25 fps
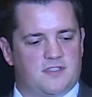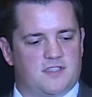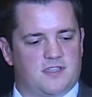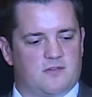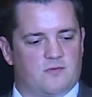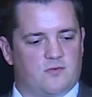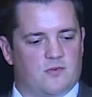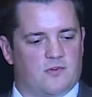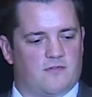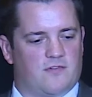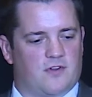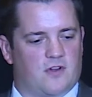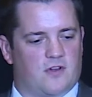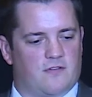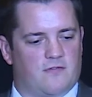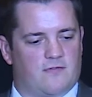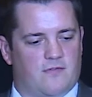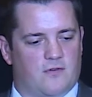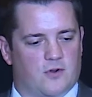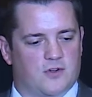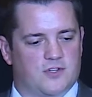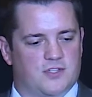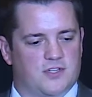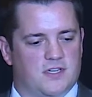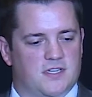and we're very
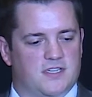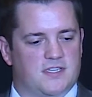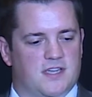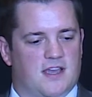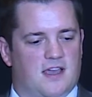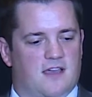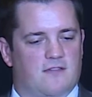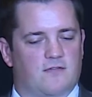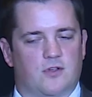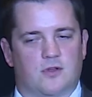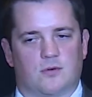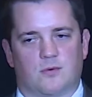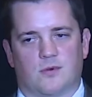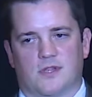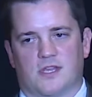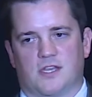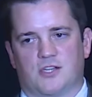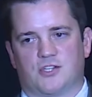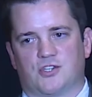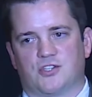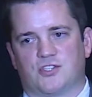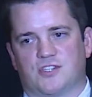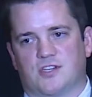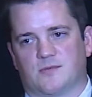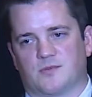fortunate to have good
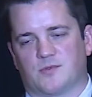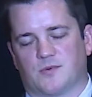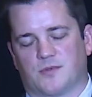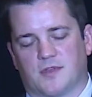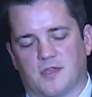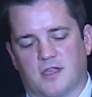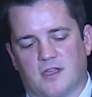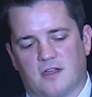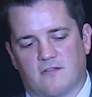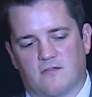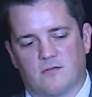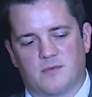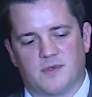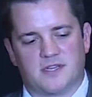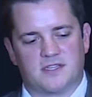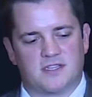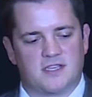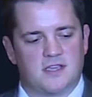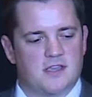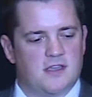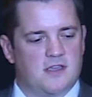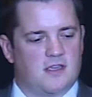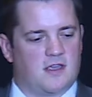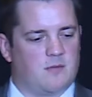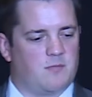relationships with the government
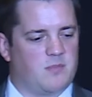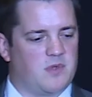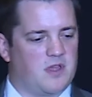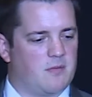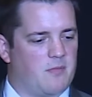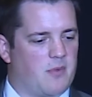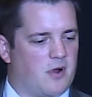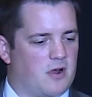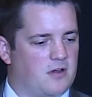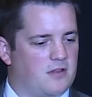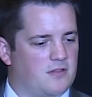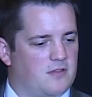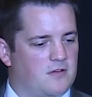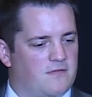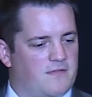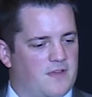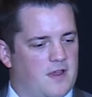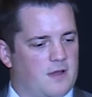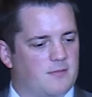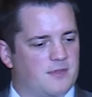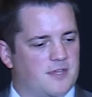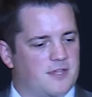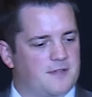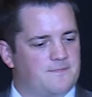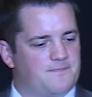and be a part of their
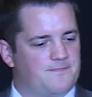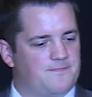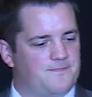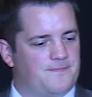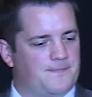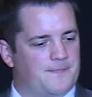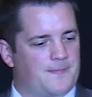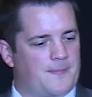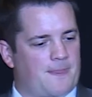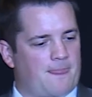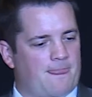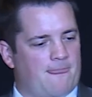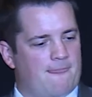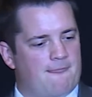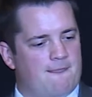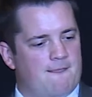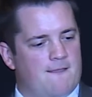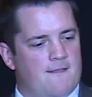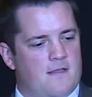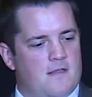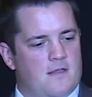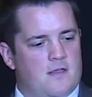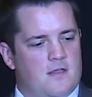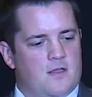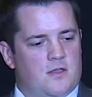family.
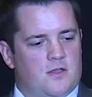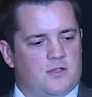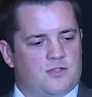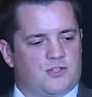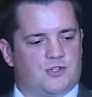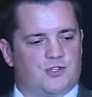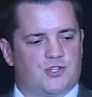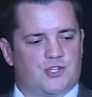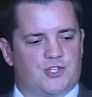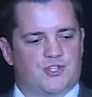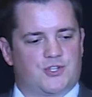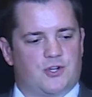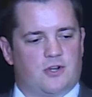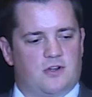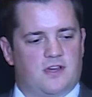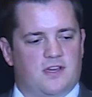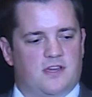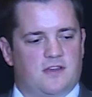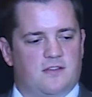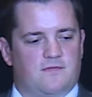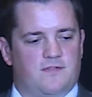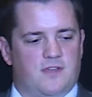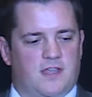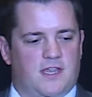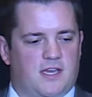So just turning
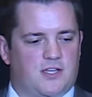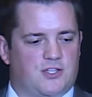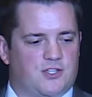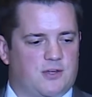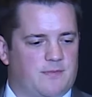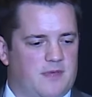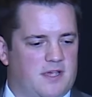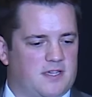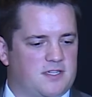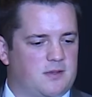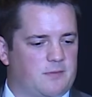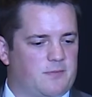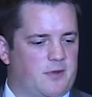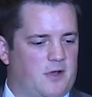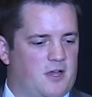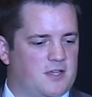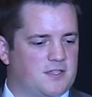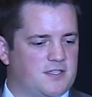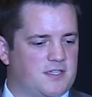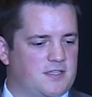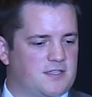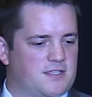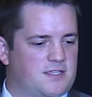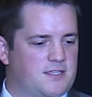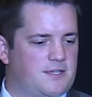to VHMS
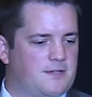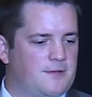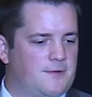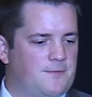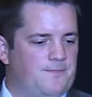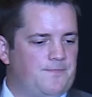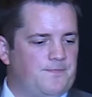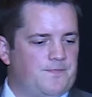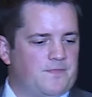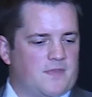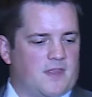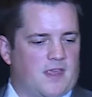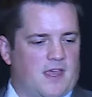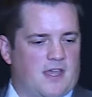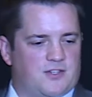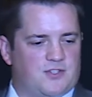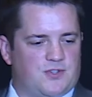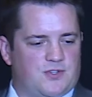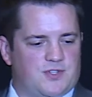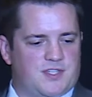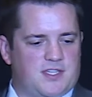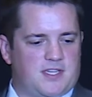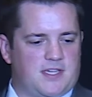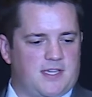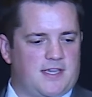deposits, as you
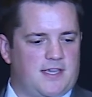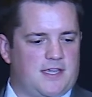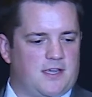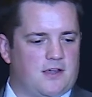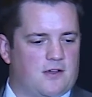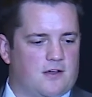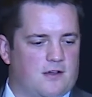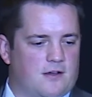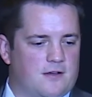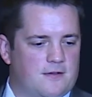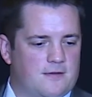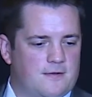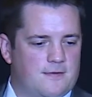see here,